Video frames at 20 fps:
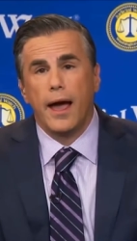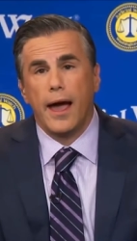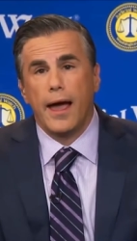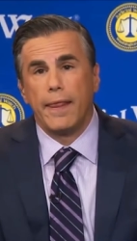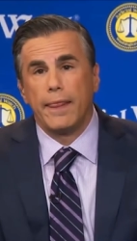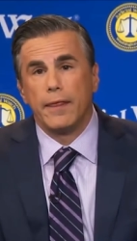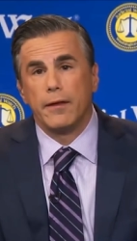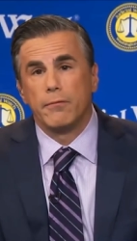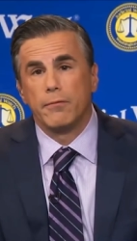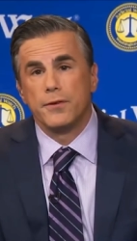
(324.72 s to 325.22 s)

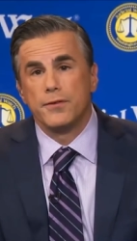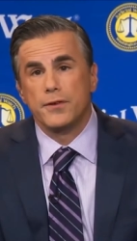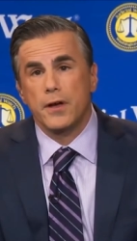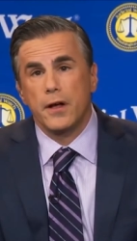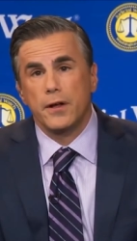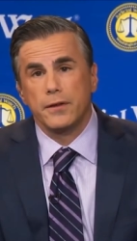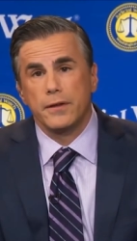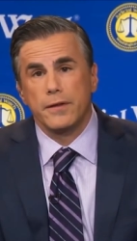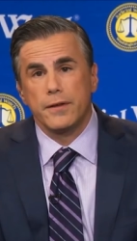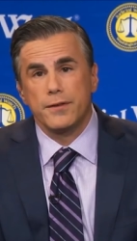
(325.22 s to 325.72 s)
And the
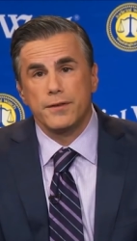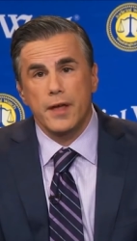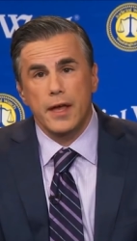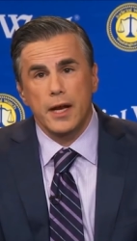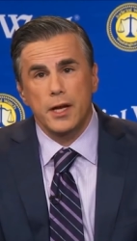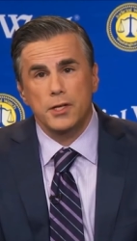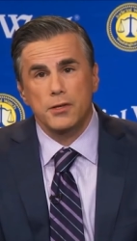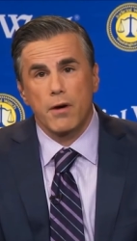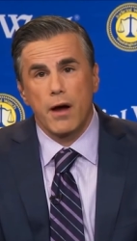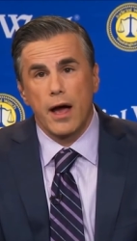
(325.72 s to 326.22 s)
result of the
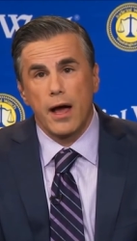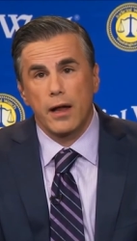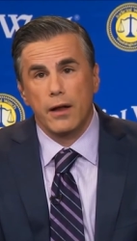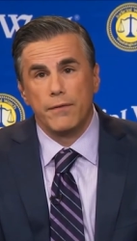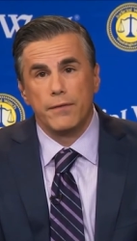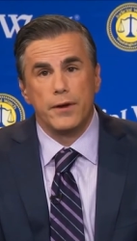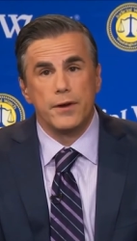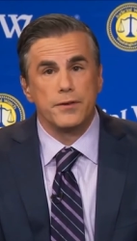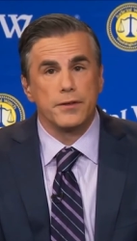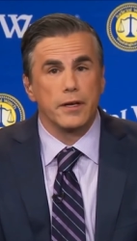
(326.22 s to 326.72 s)
Senate trial,
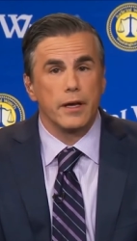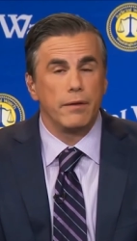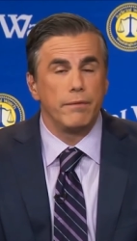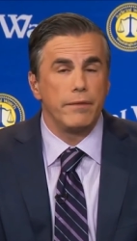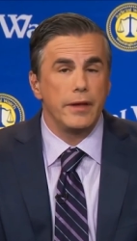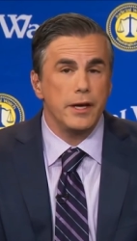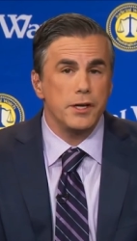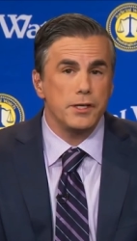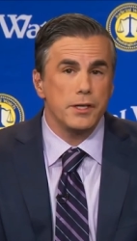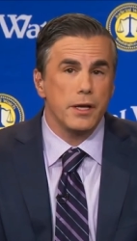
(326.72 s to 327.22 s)
if there's a
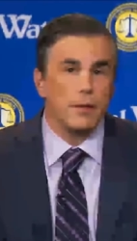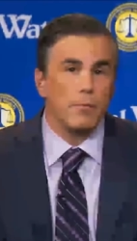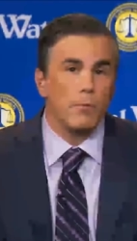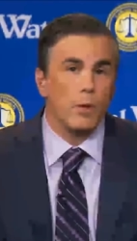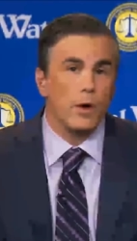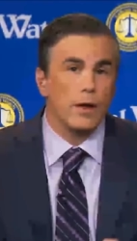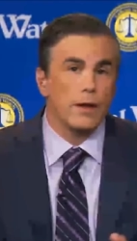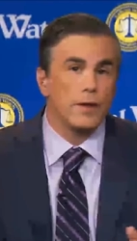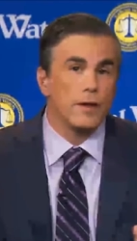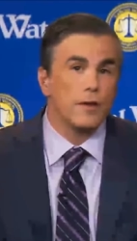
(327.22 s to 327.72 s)
conviction,
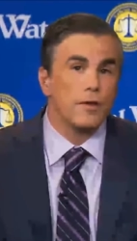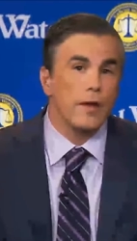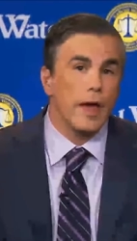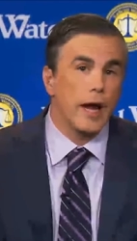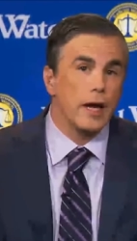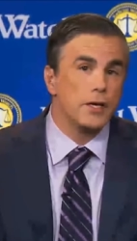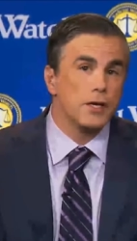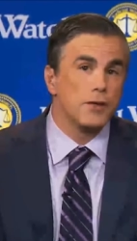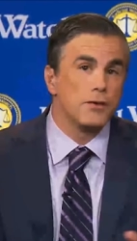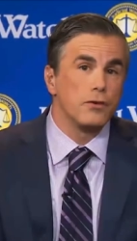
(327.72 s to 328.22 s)
one of the
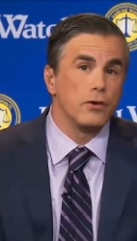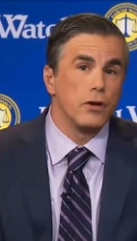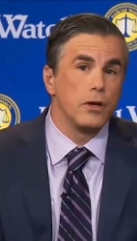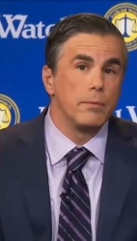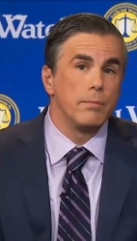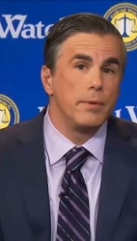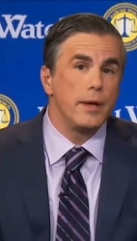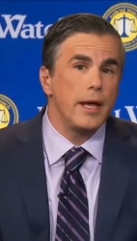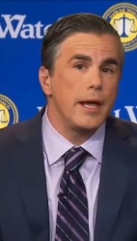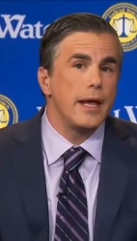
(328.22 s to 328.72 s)
sanctions
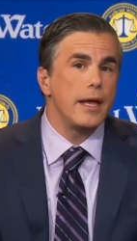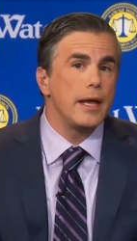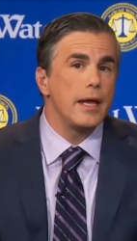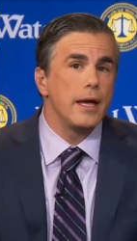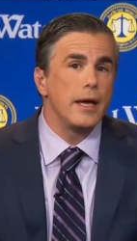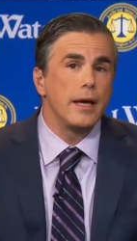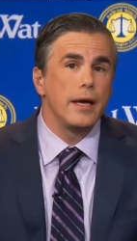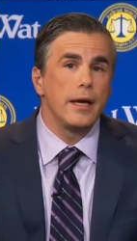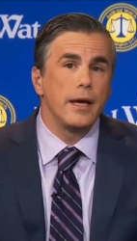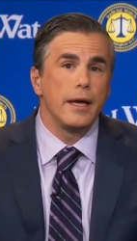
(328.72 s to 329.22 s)
could be
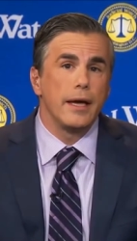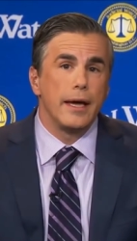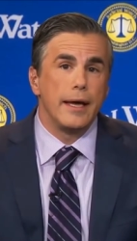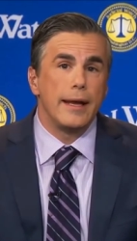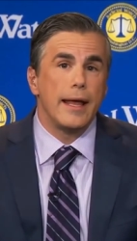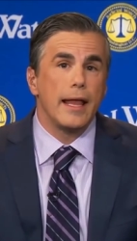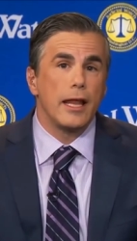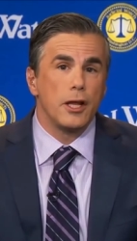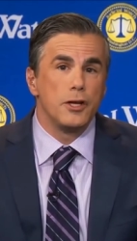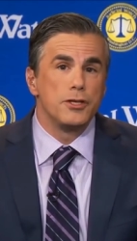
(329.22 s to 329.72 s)

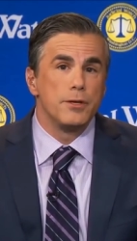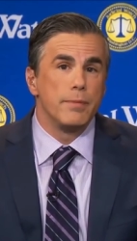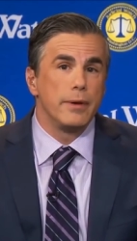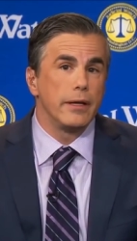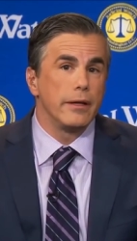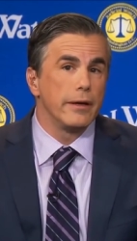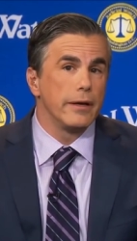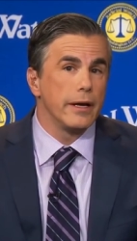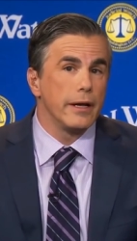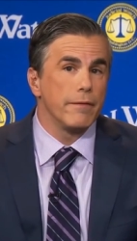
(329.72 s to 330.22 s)

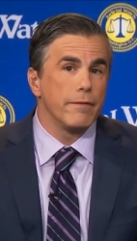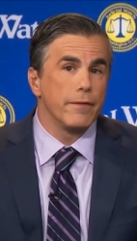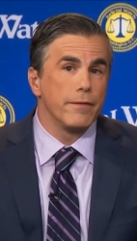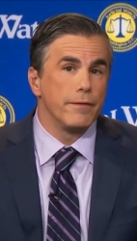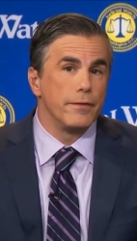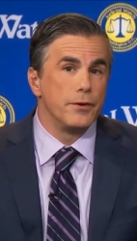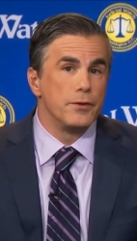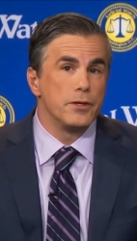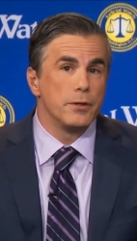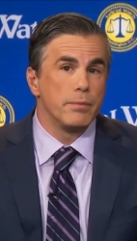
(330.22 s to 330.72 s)
ineligibility for
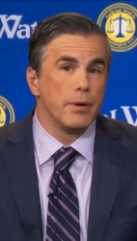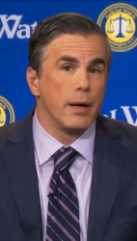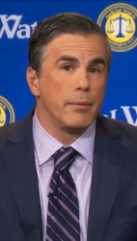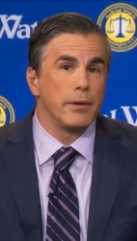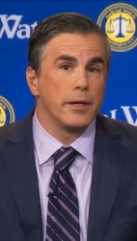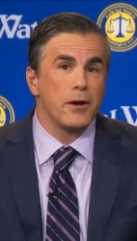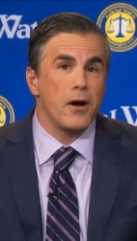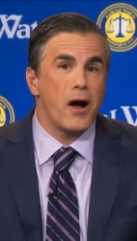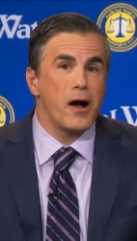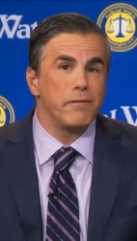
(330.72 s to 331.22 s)
future
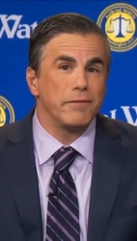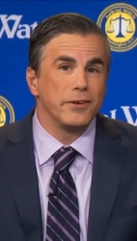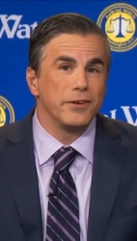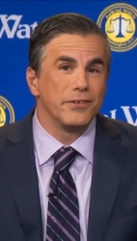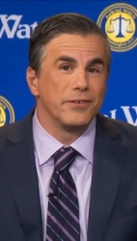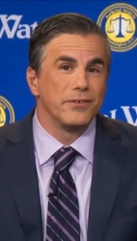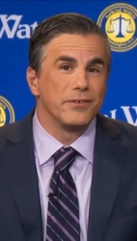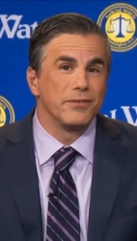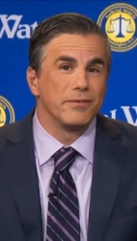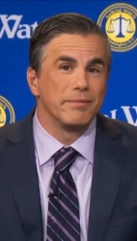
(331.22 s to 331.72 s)
public
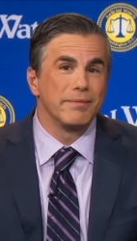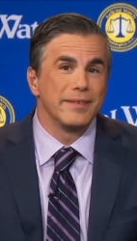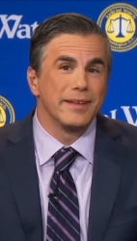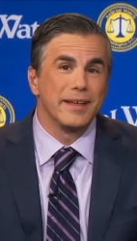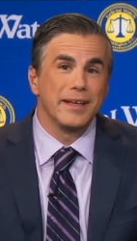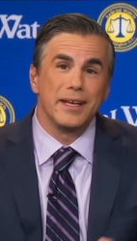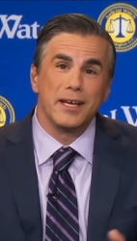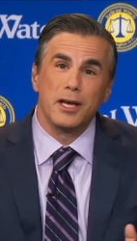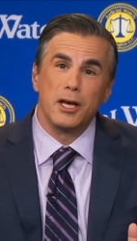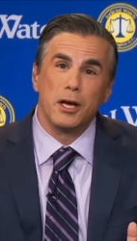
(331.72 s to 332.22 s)
office.
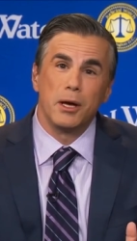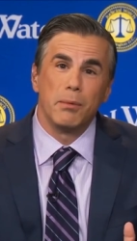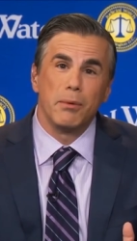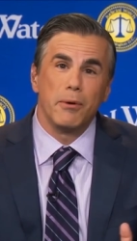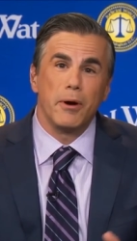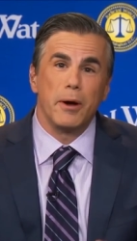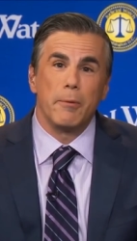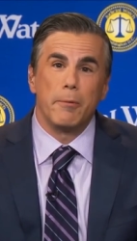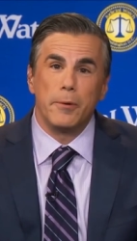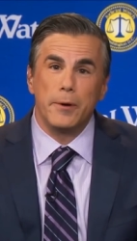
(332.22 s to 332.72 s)

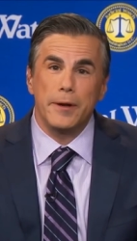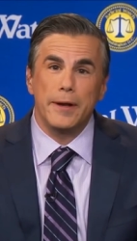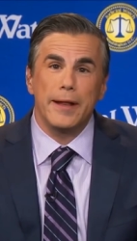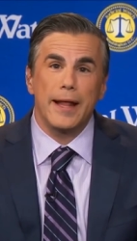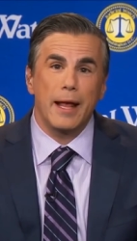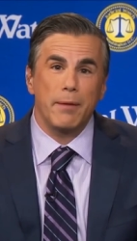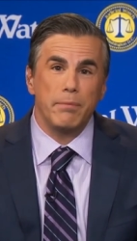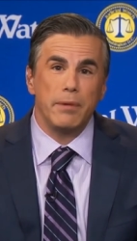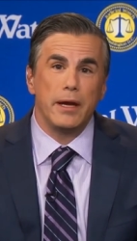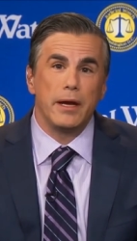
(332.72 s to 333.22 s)
Boy, wouldn't
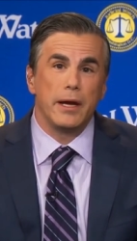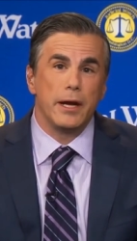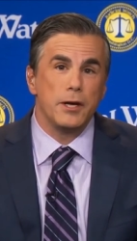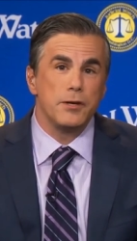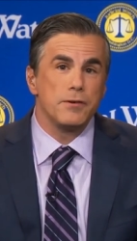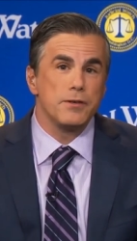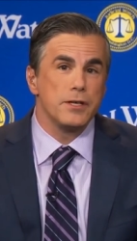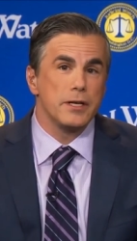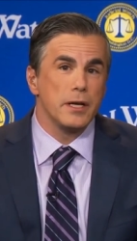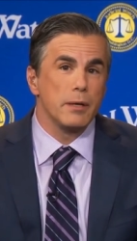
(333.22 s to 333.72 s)
that be an
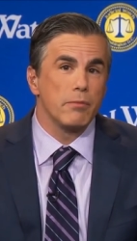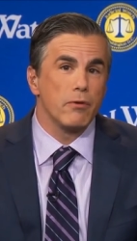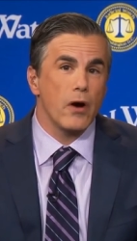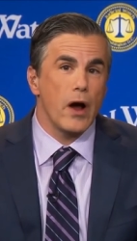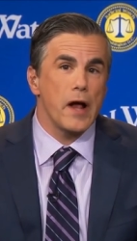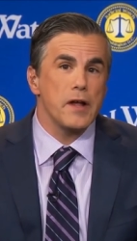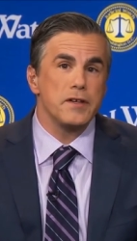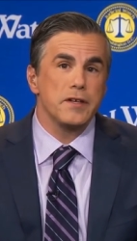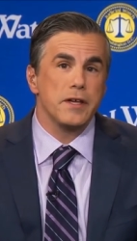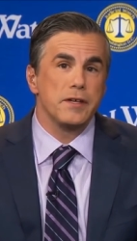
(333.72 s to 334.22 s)
interesting
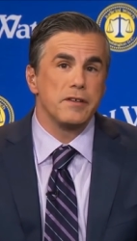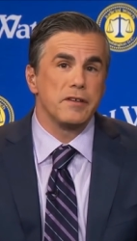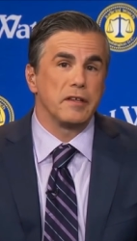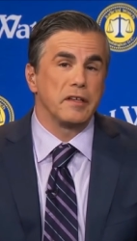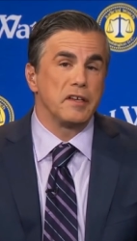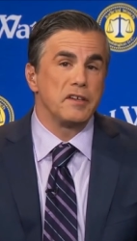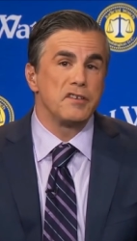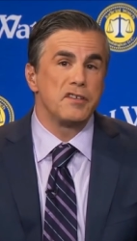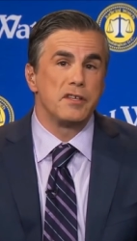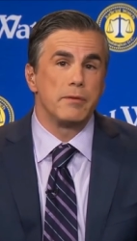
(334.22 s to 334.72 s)
process at
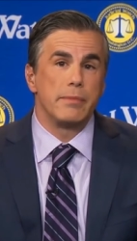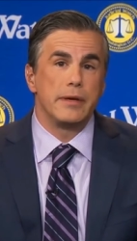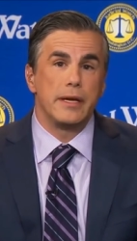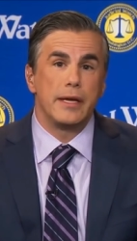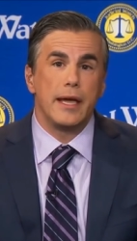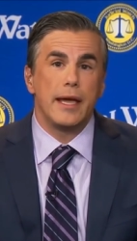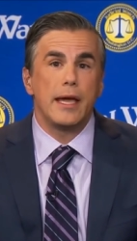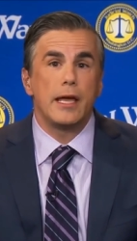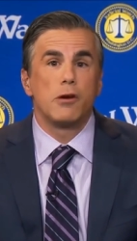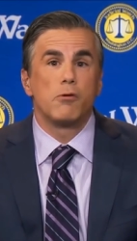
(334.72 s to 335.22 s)
least to
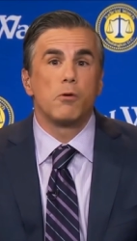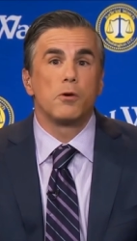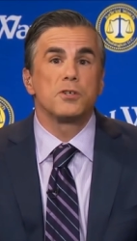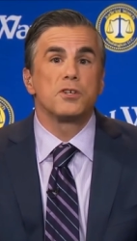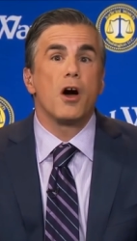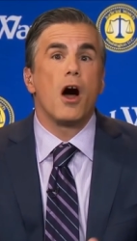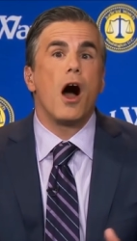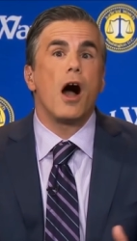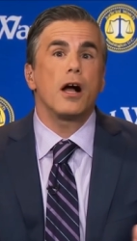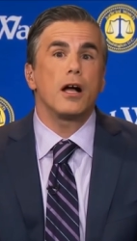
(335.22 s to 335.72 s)
begin or
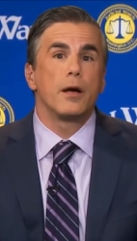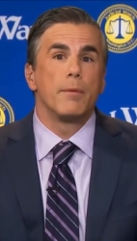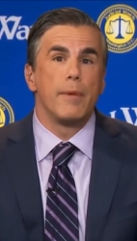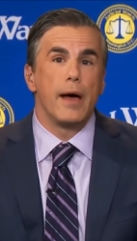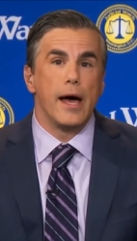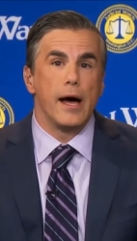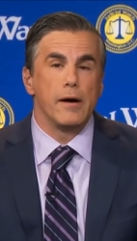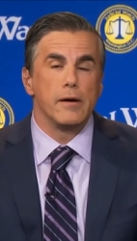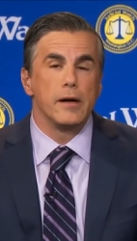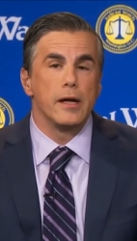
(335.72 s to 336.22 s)
talk
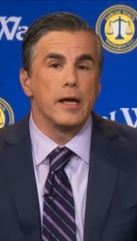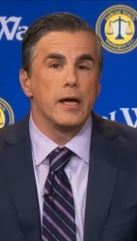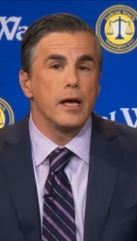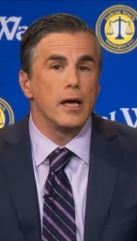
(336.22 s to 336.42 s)
about?